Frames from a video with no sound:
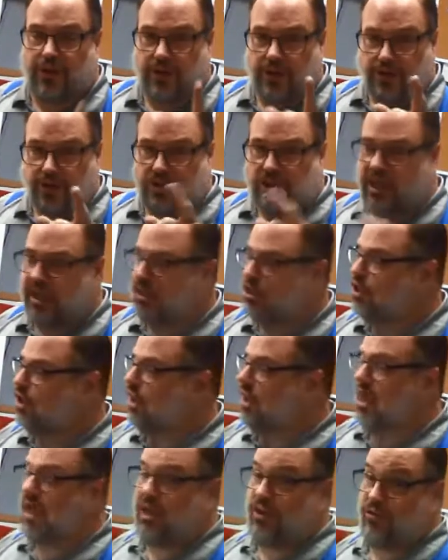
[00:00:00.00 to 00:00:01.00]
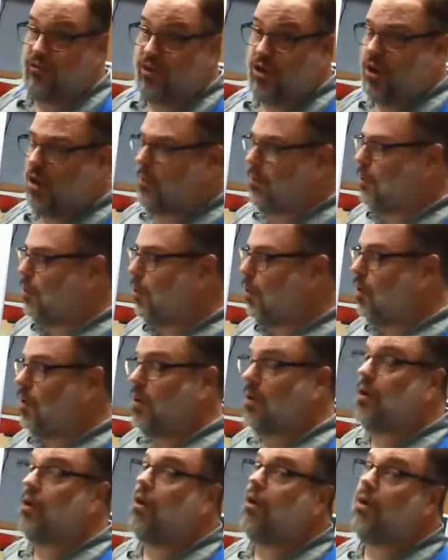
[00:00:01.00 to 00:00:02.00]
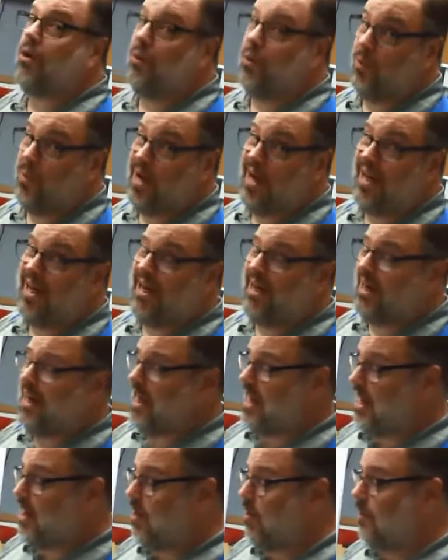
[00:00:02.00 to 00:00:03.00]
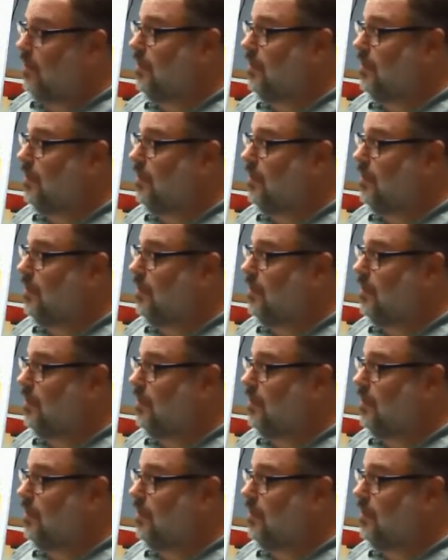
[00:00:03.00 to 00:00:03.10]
Section 8, very important. Write it down.